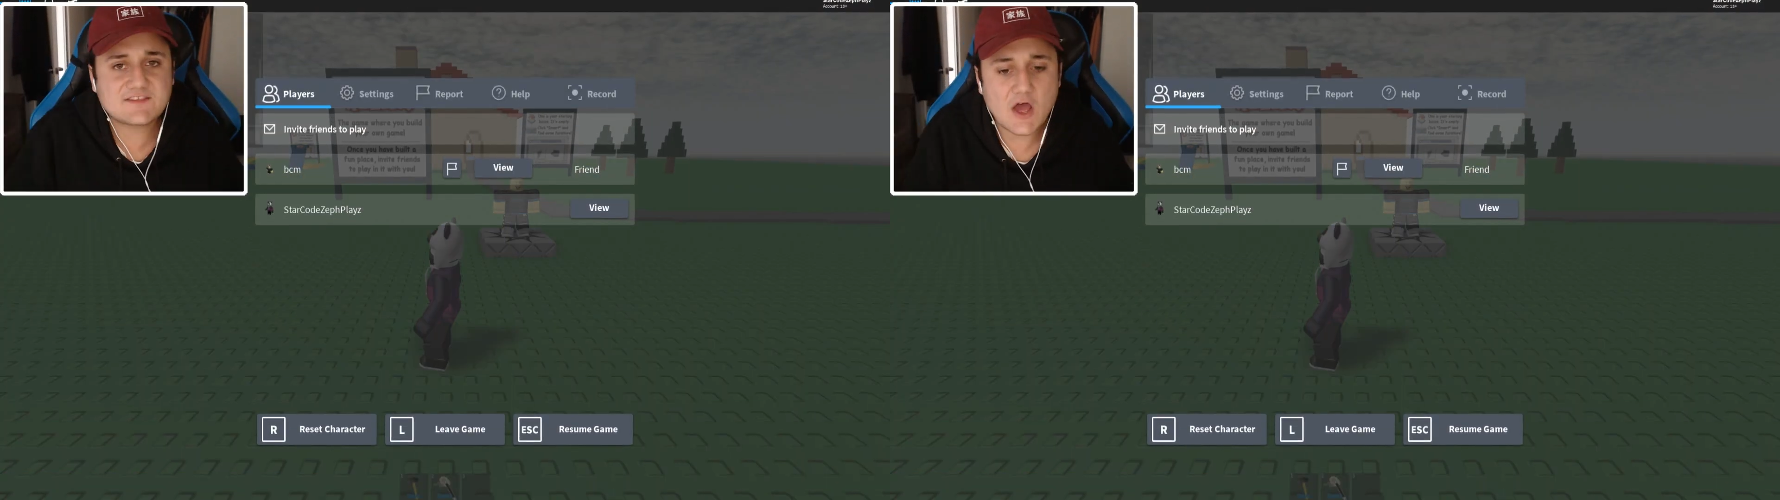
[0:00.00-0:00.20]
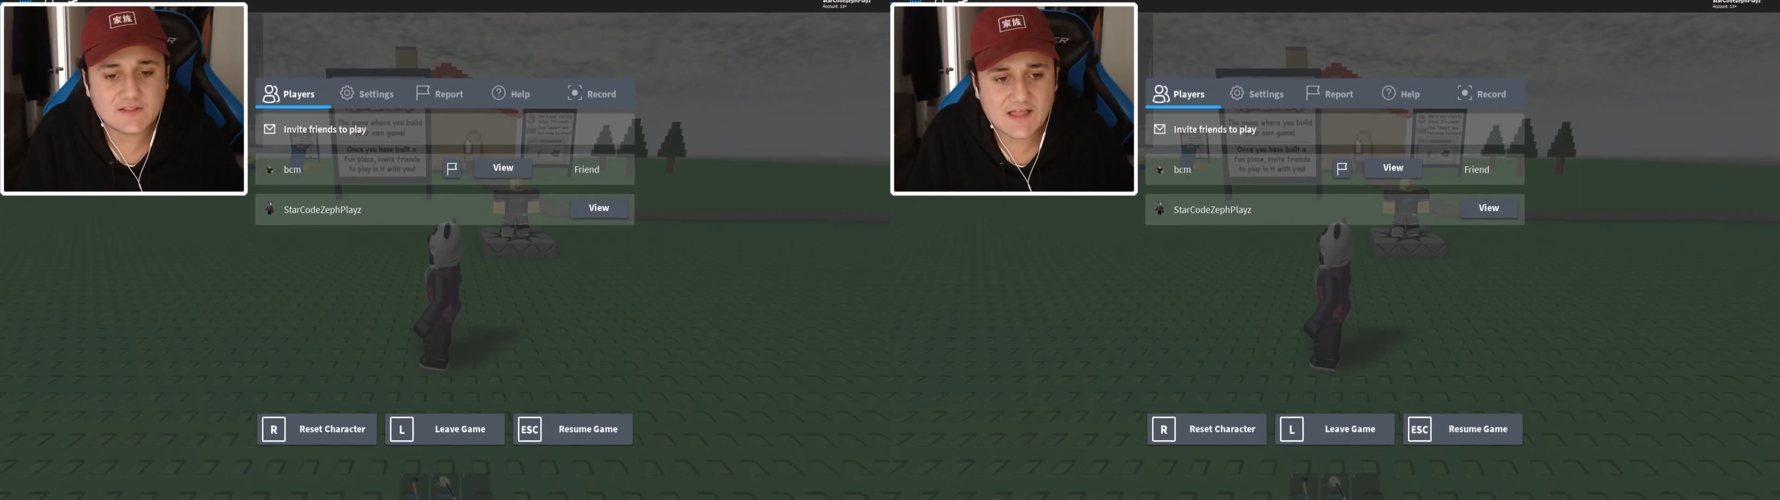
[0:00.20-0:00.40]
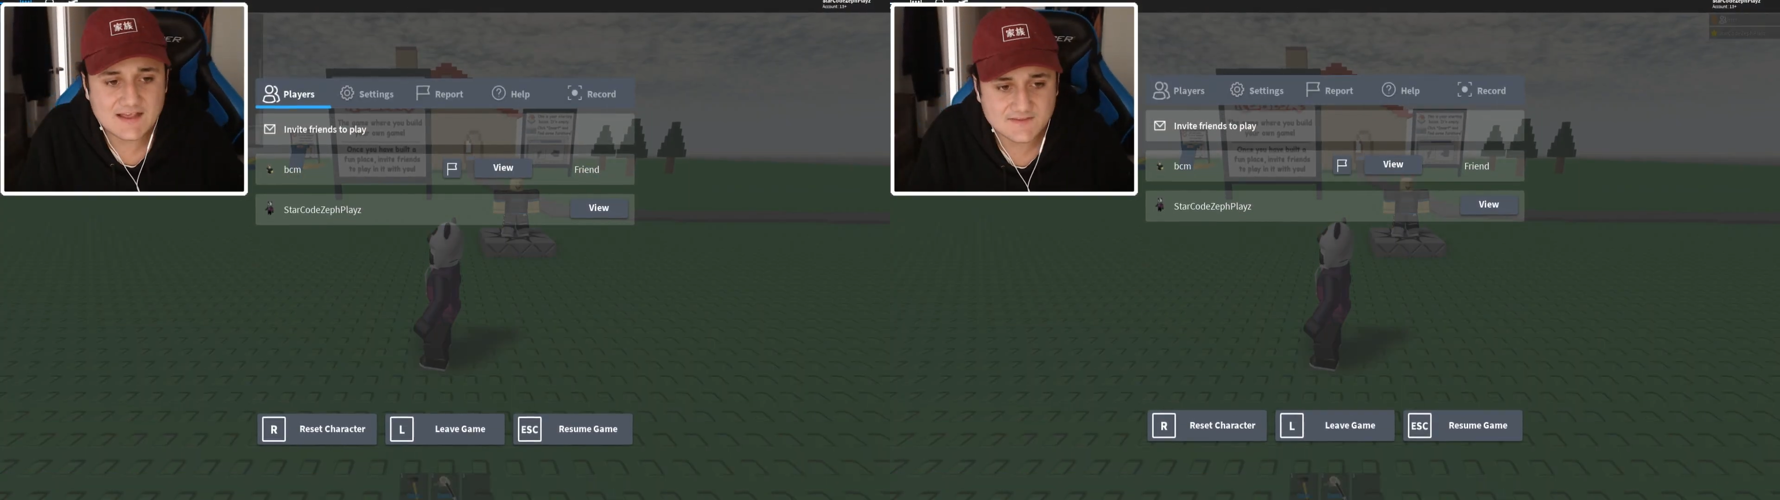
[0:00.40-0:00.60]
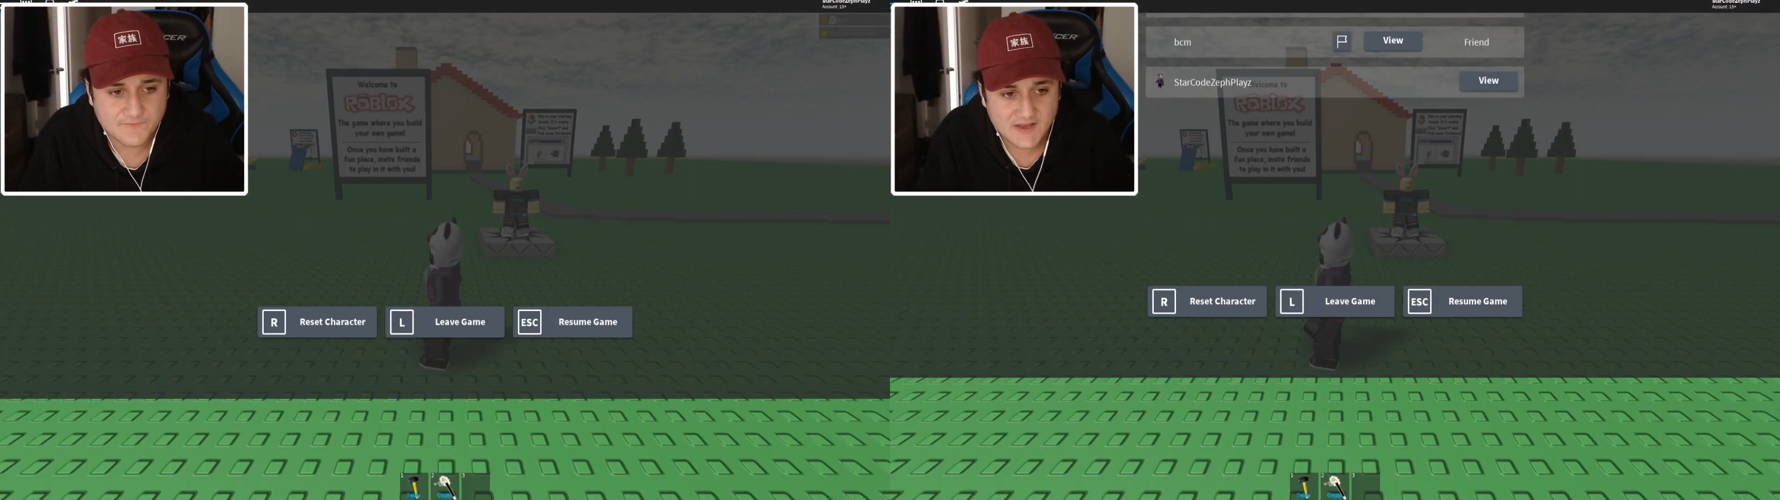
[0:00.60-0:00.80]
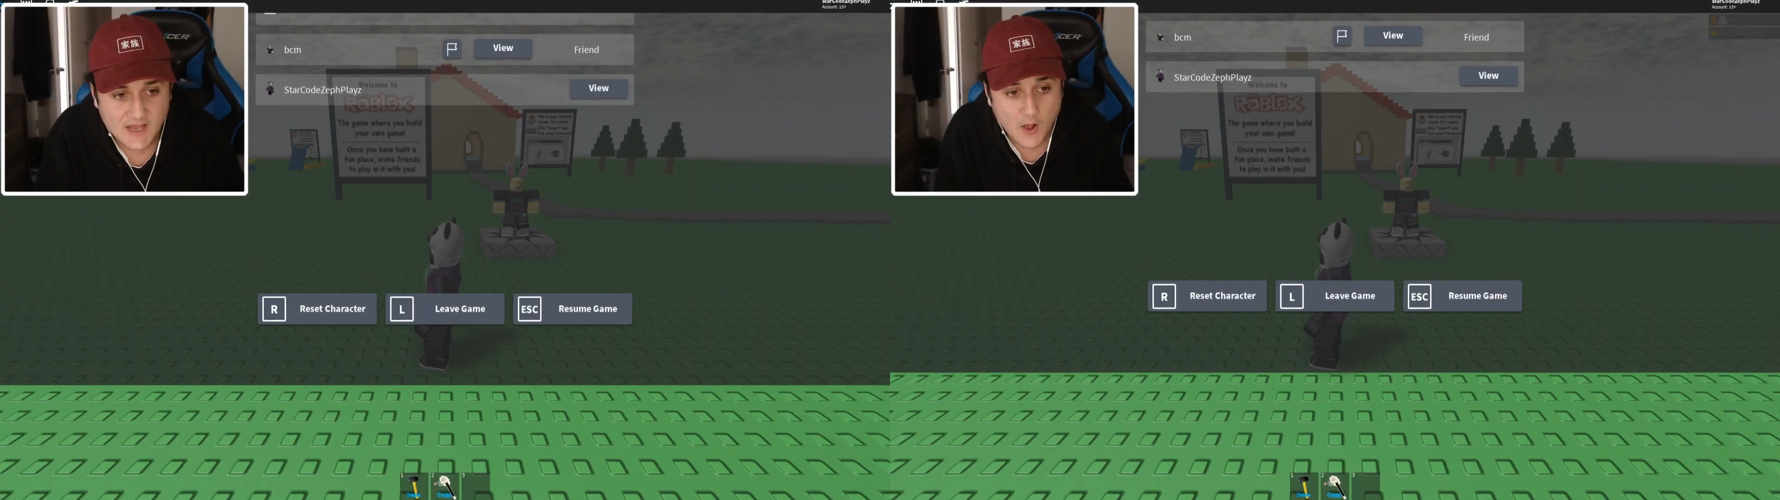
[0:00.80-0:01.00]
thought last
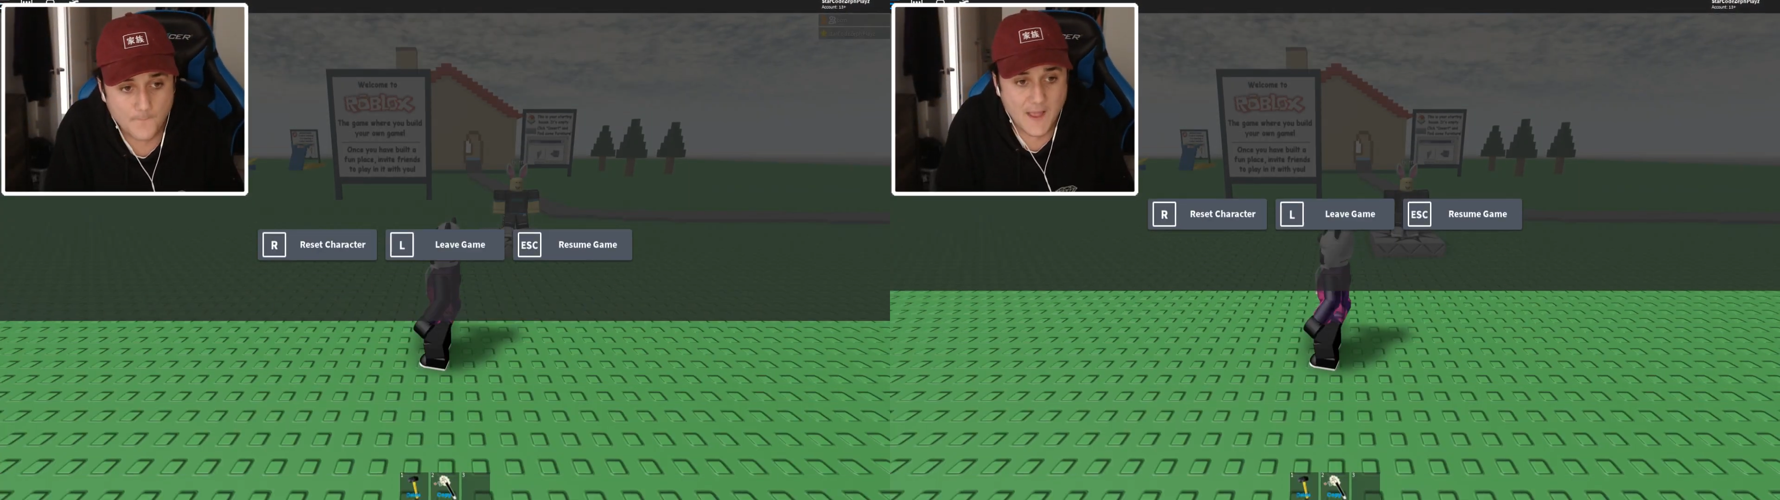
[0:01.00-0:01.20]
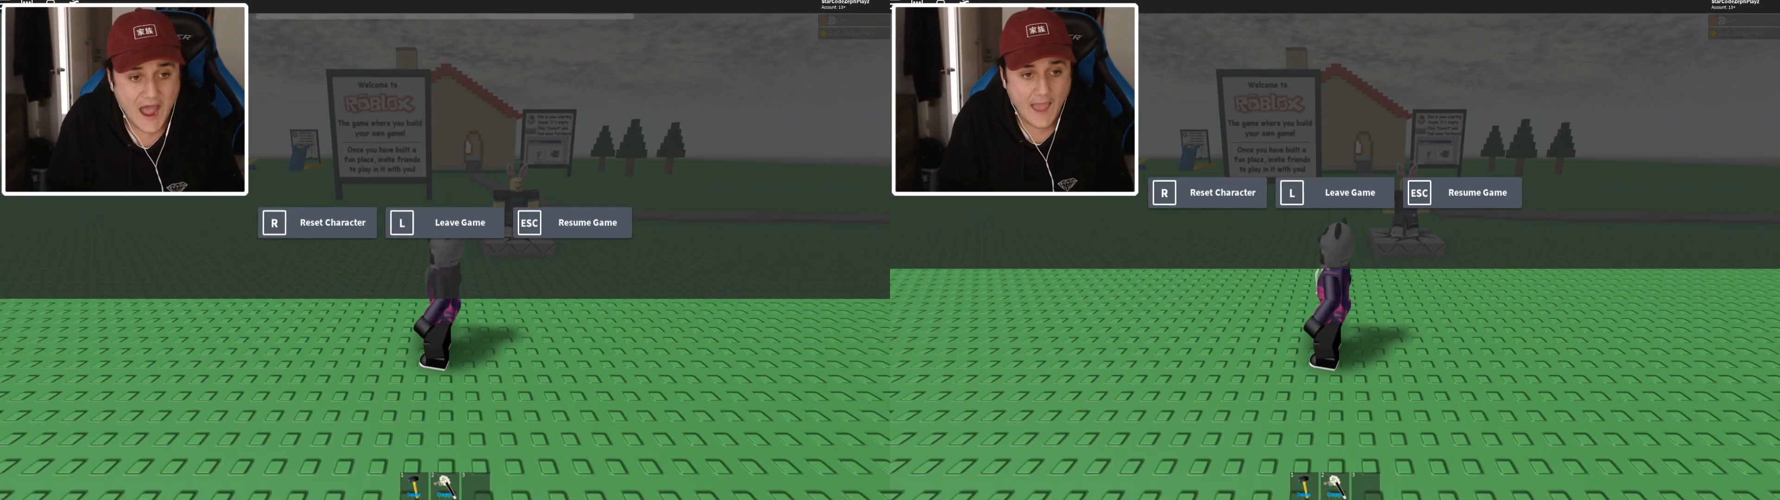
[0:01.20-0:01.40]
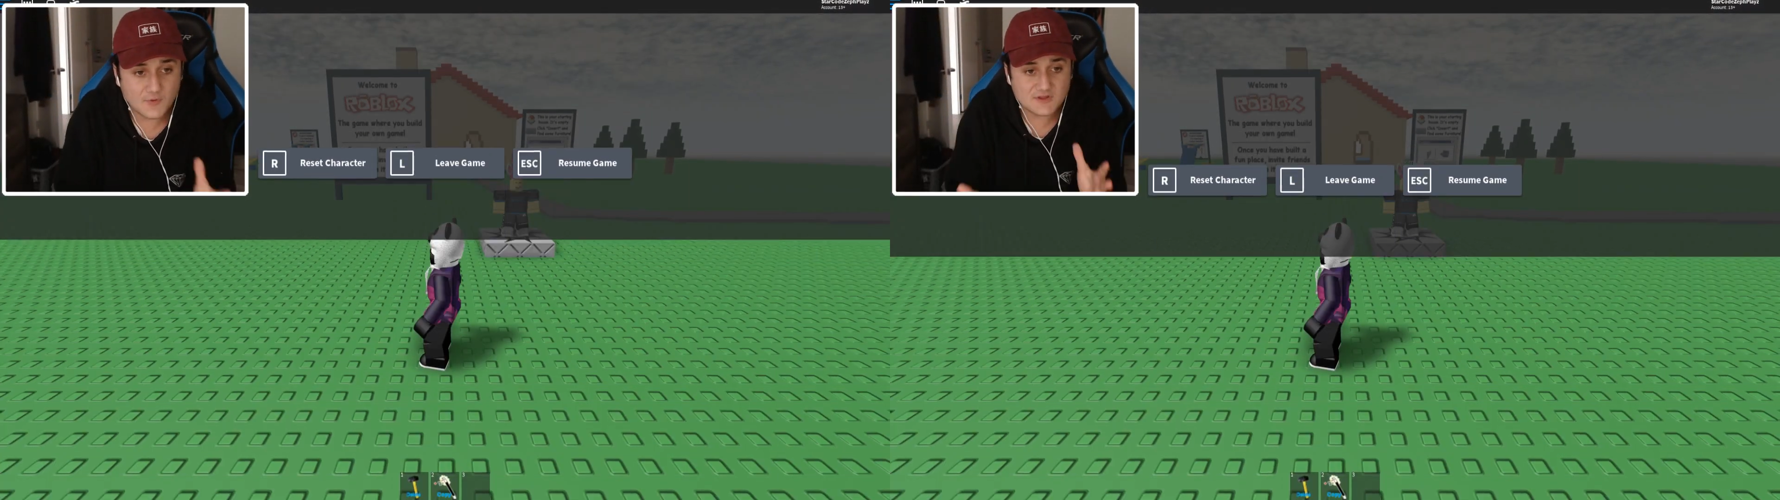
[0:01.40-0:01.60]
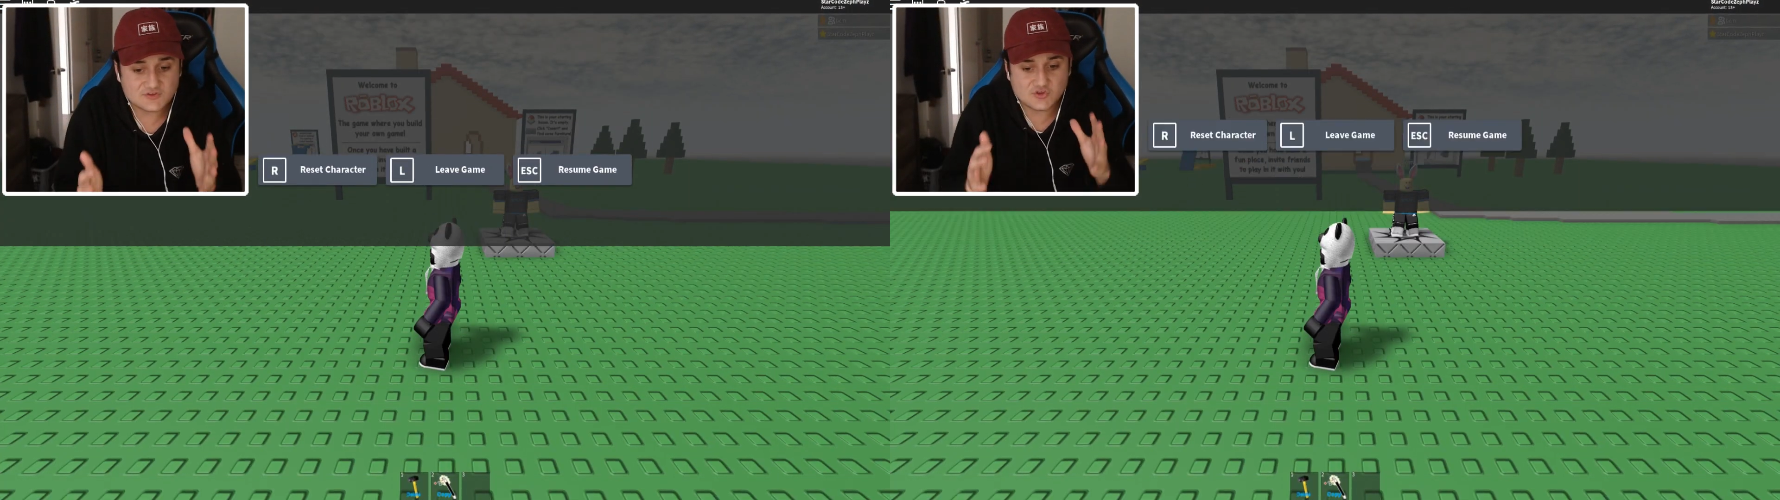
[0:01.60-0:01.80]
video I was